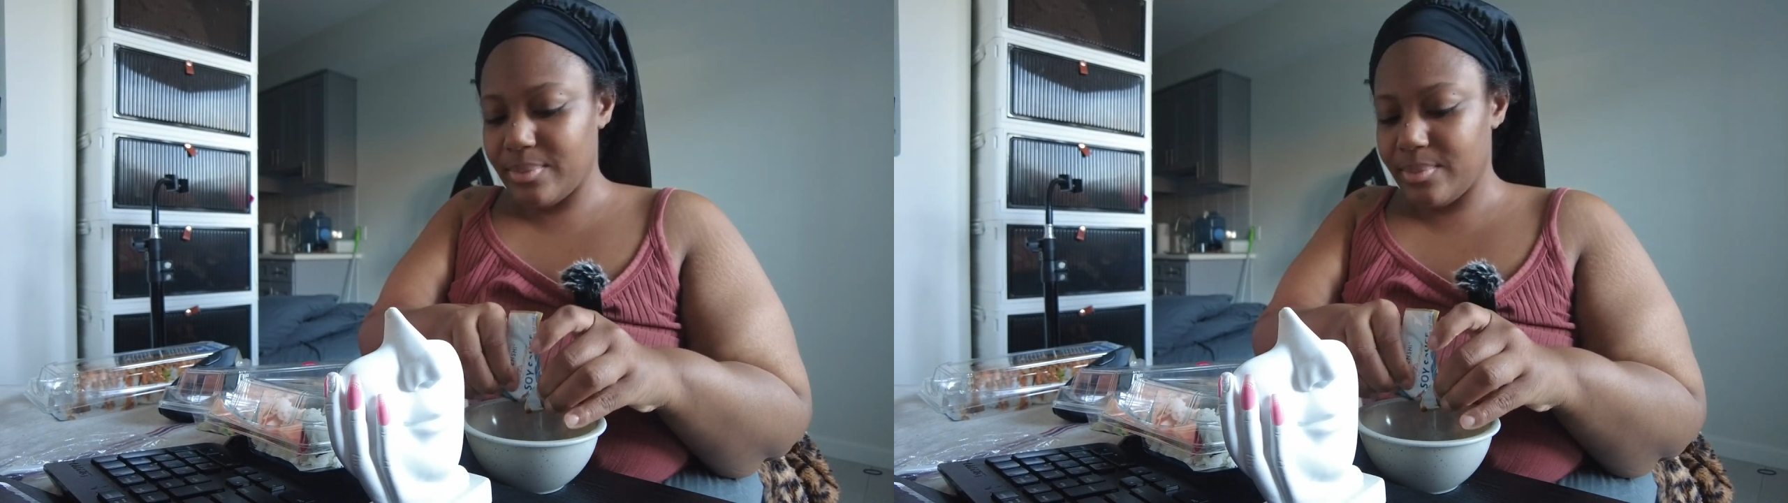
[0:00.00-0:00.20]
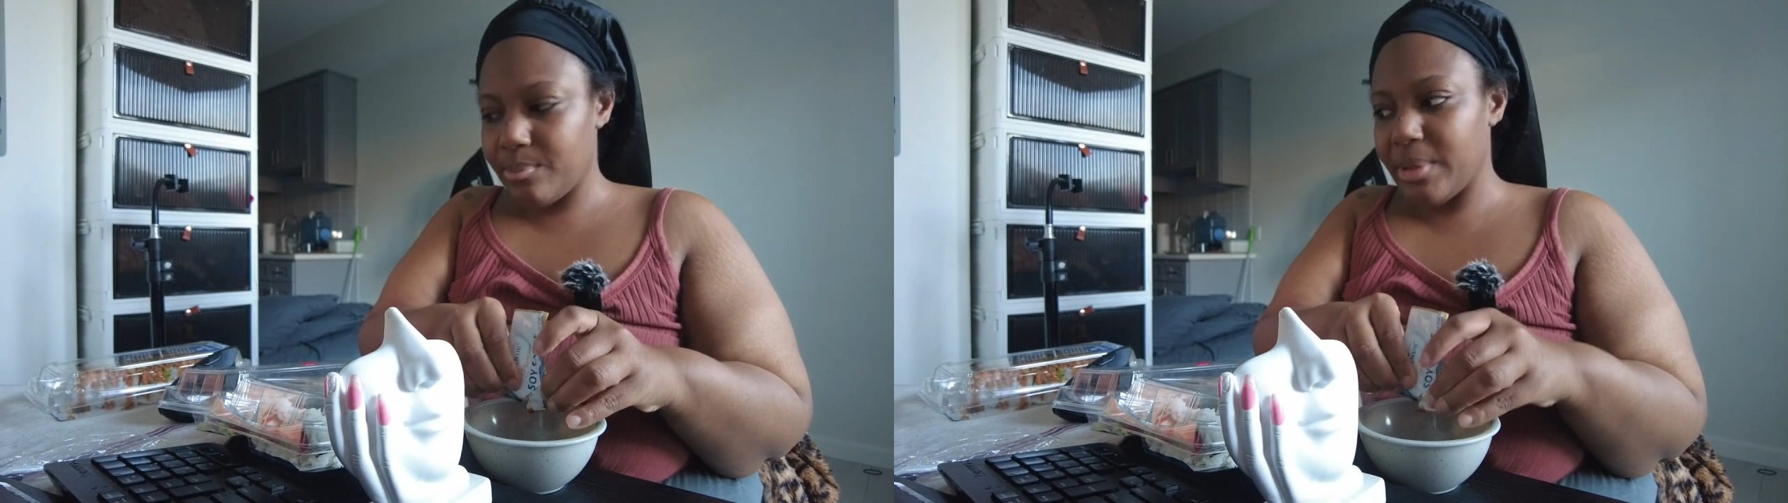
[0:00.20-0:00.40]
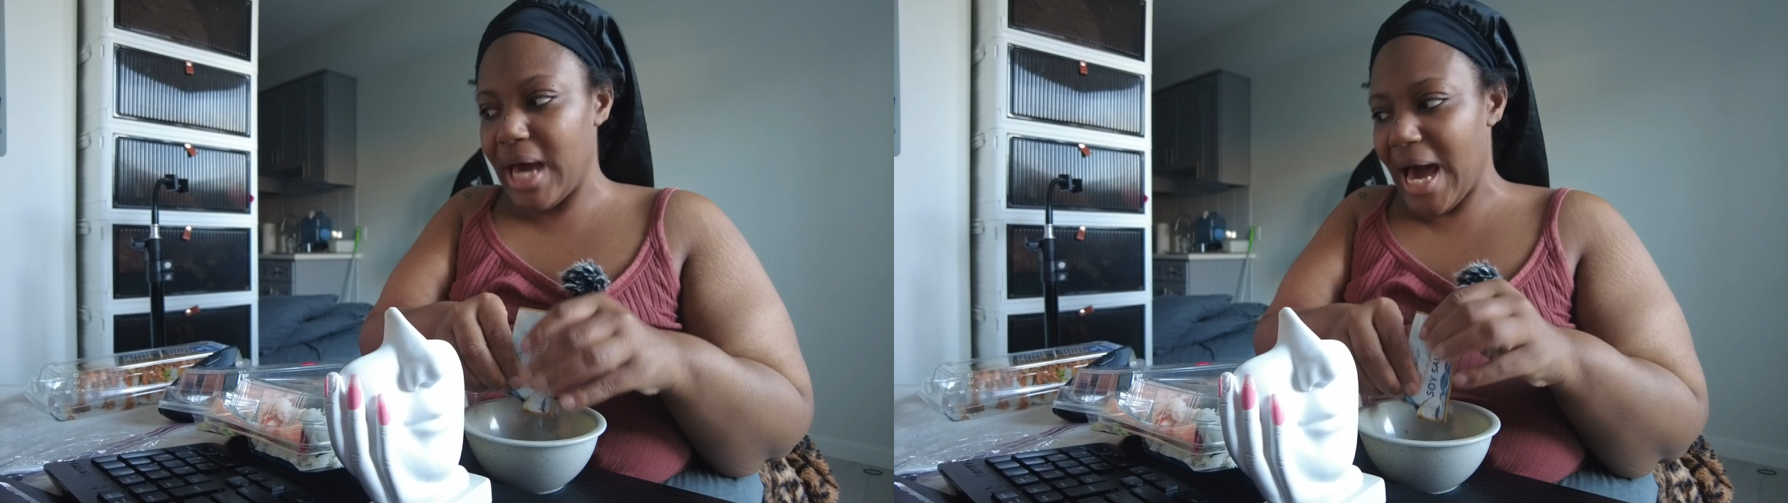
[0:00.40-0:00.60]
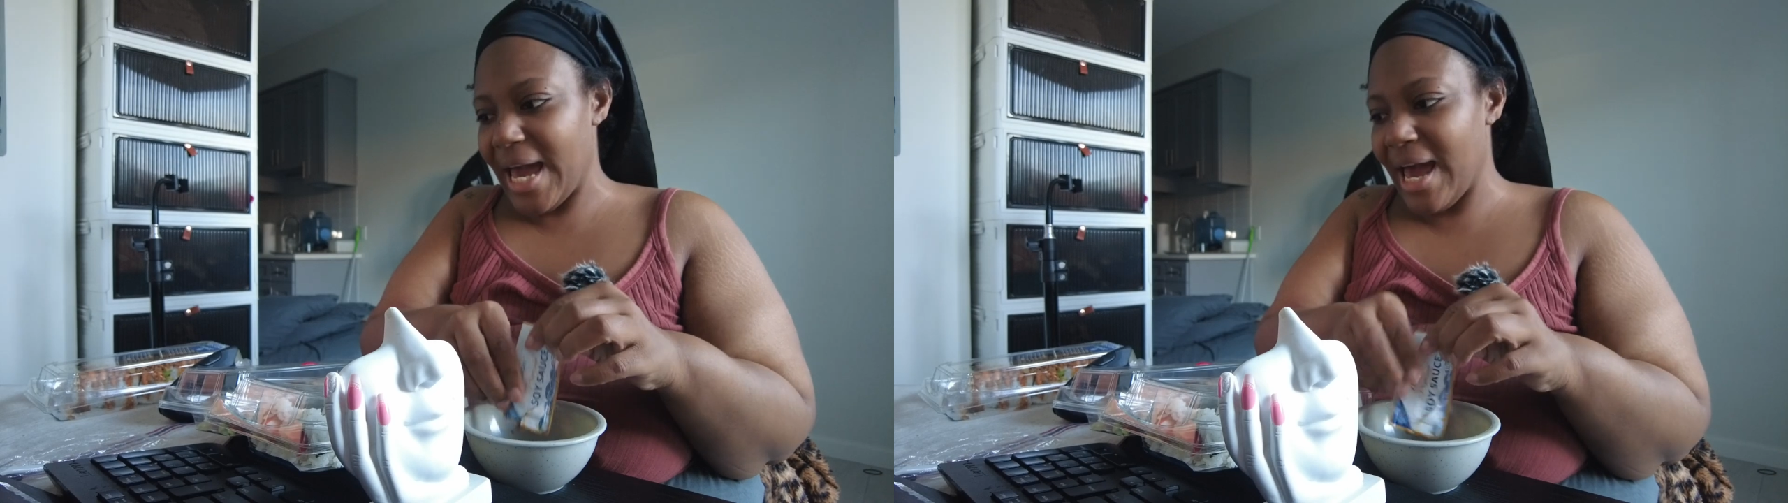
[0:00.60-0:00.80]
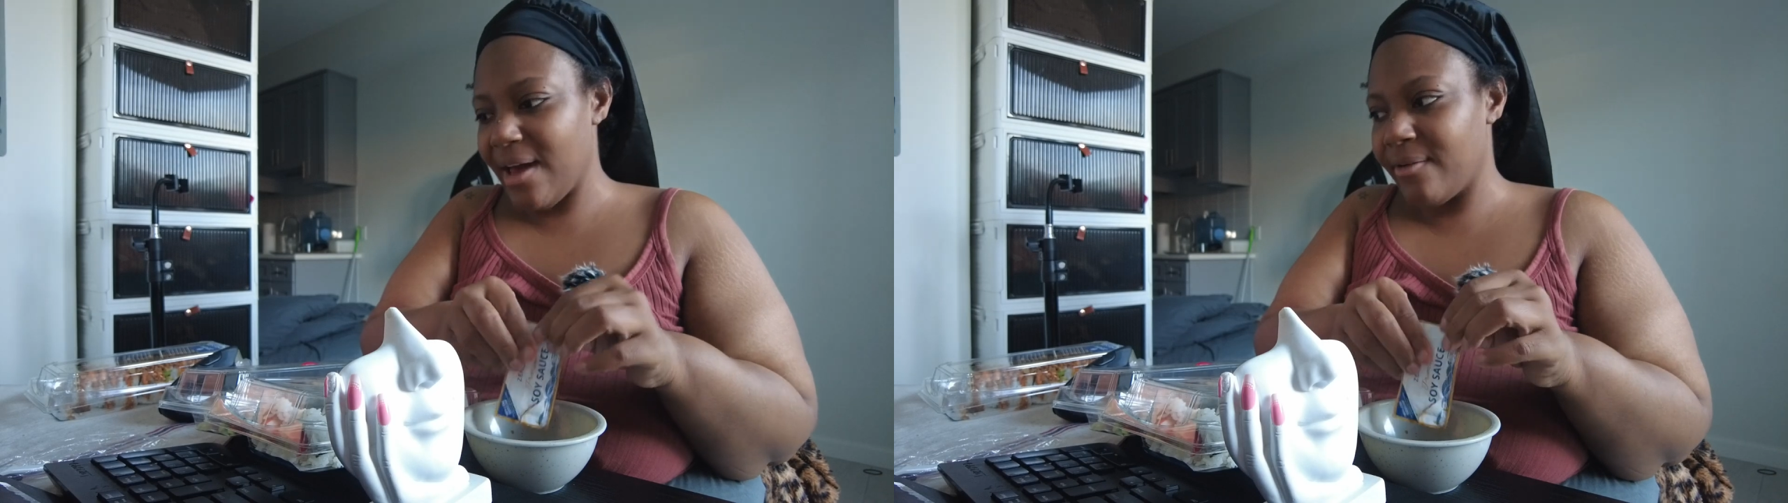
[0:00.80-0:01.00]
But I
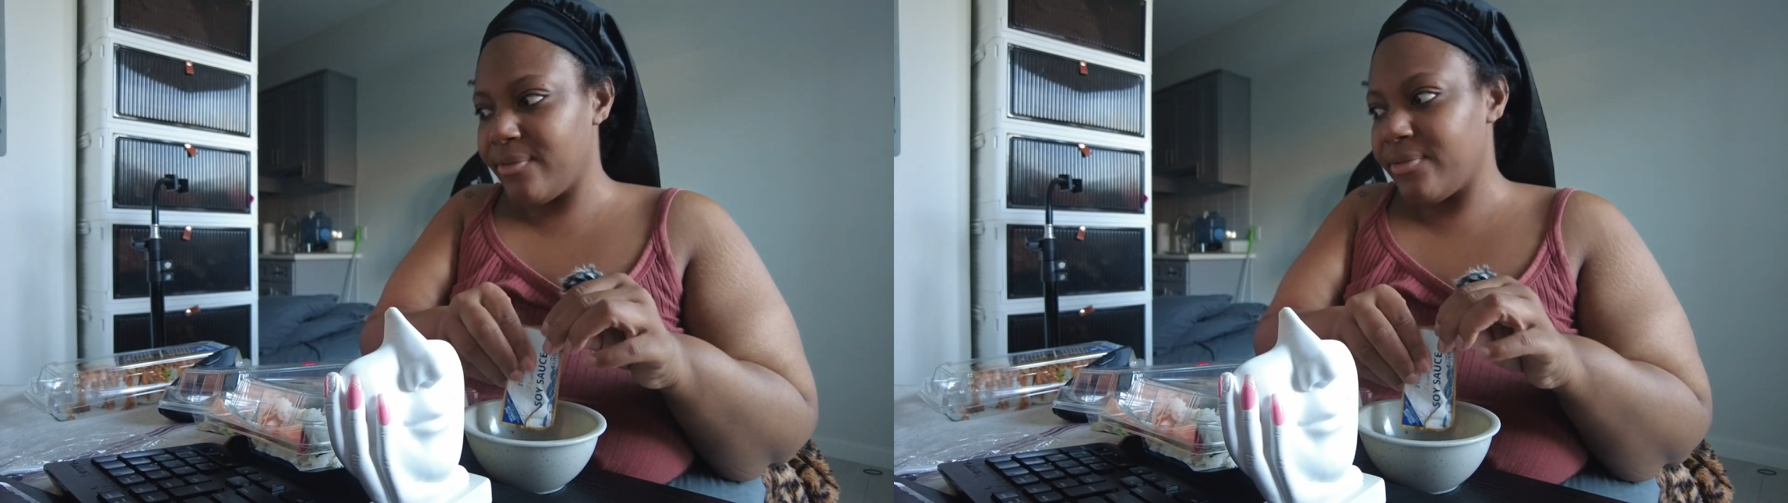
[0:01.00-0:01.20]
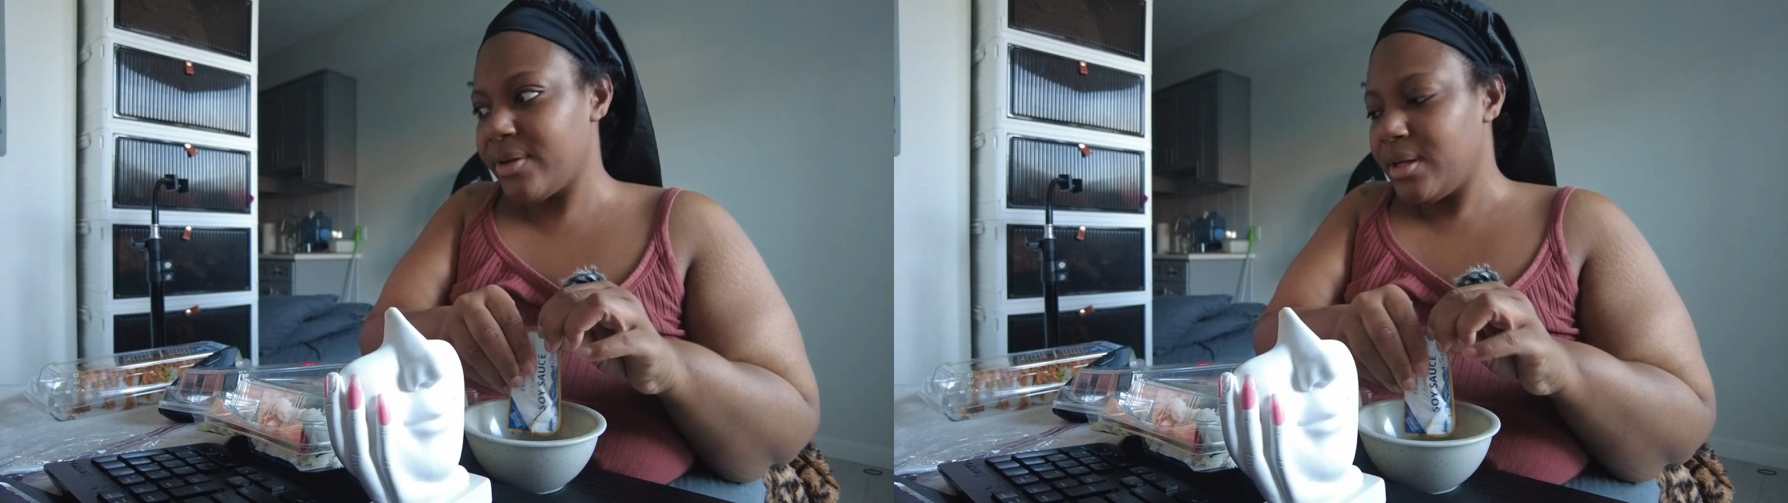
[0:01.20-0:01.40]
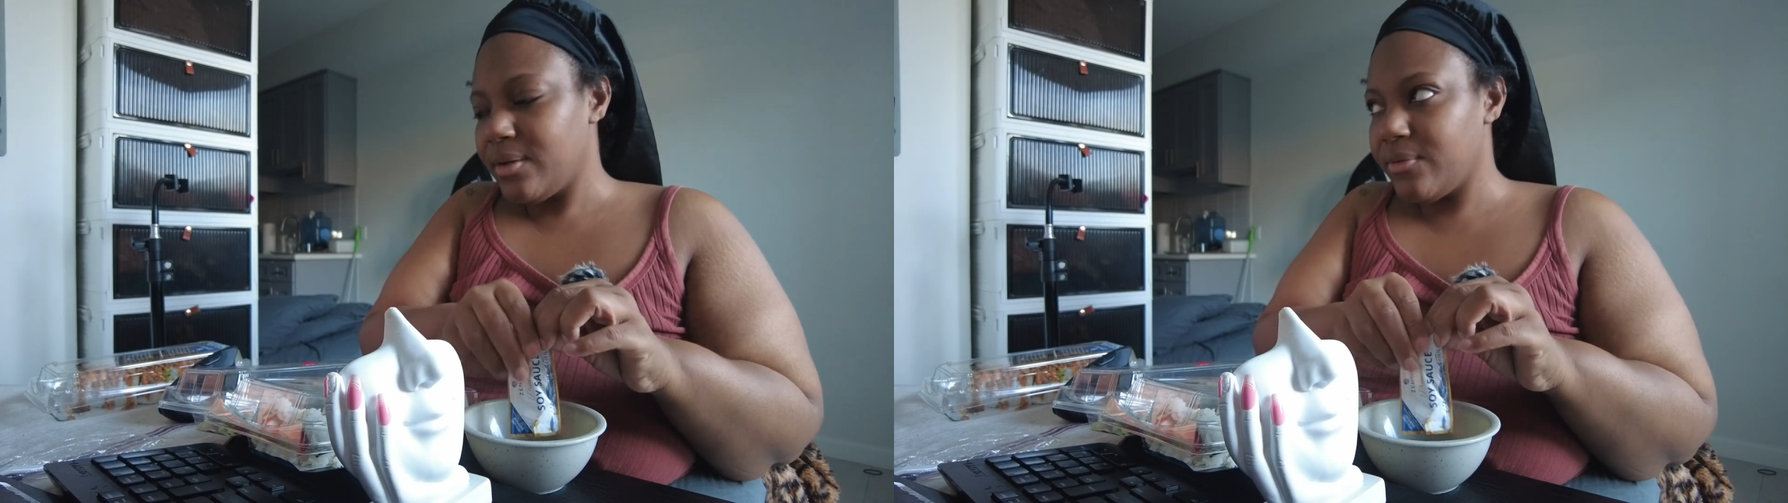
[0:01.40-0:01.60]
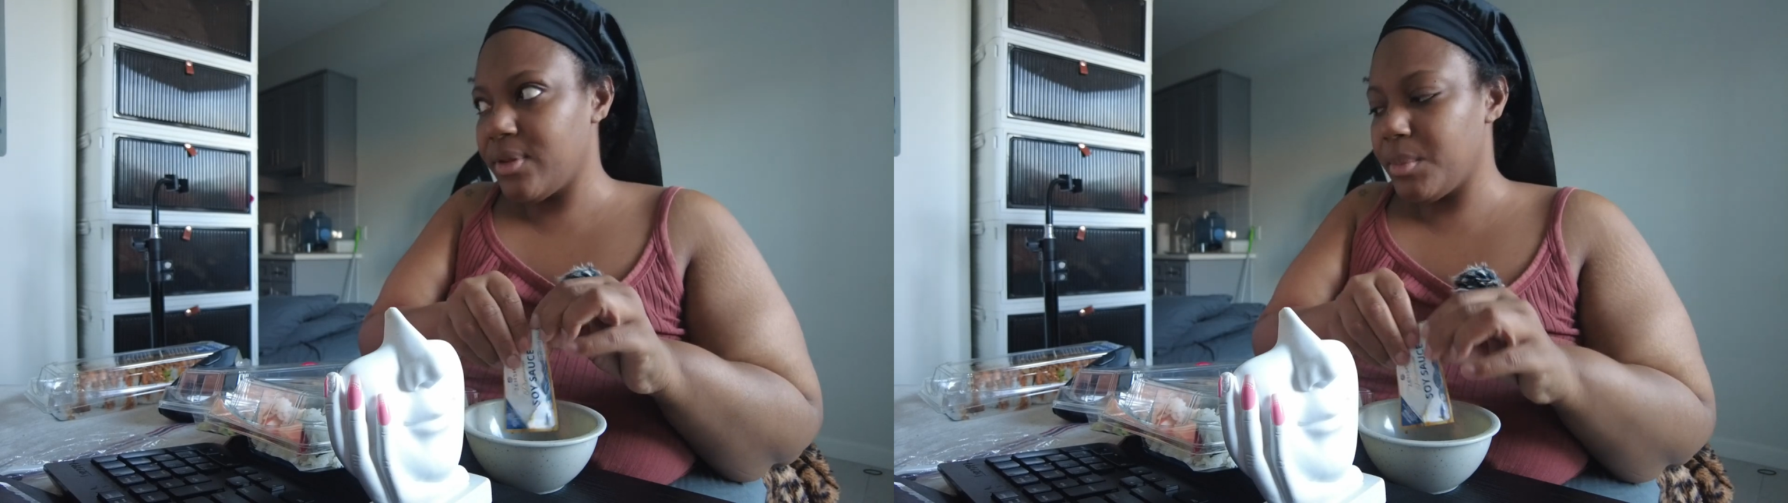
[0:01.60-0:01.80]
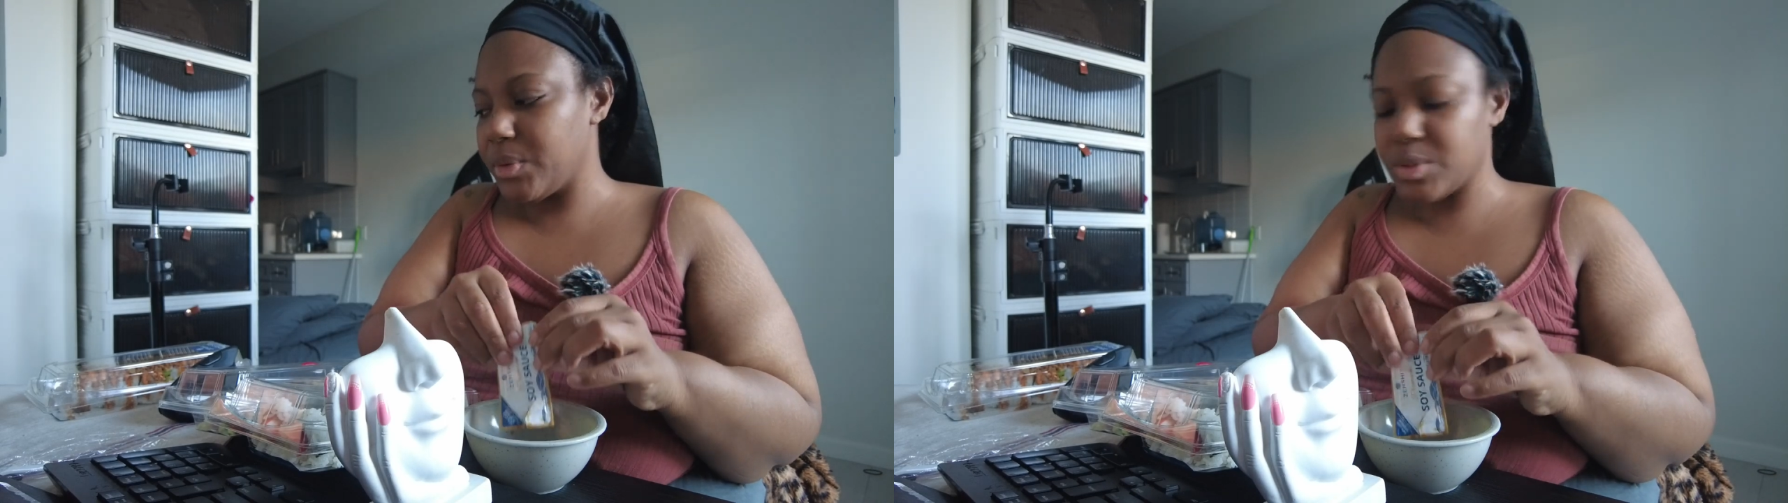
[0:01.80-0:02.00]
have, for
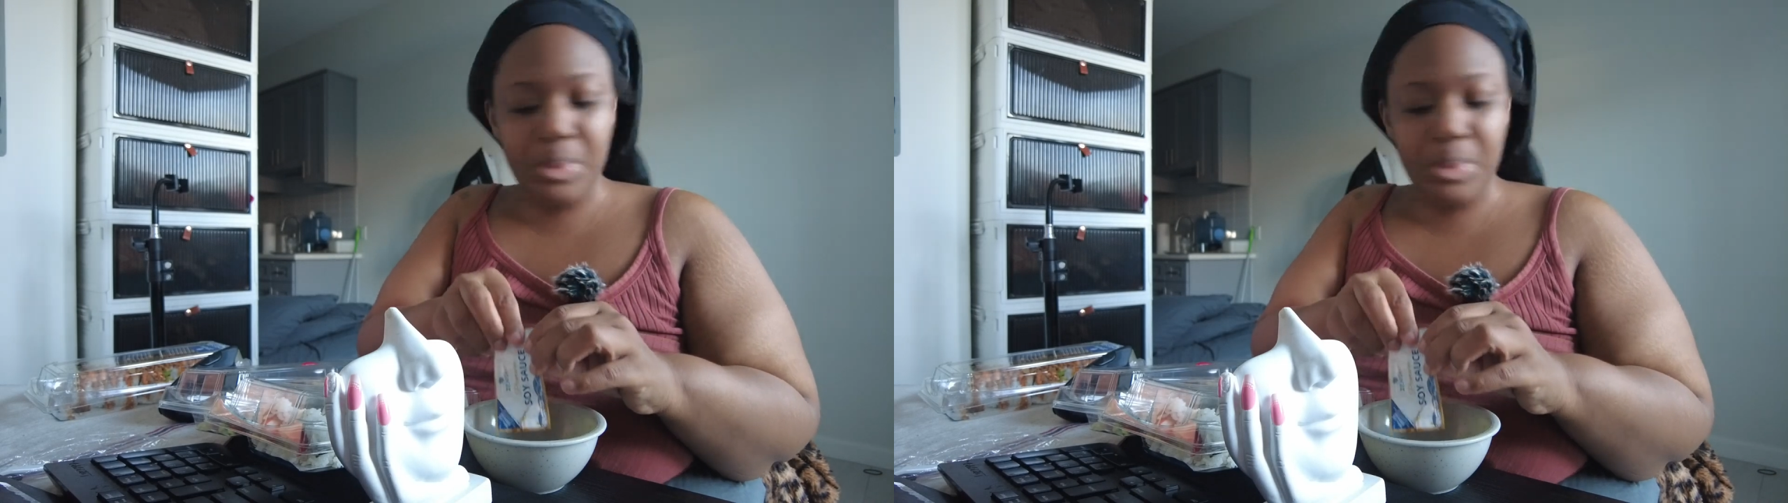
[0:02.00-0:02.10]
the most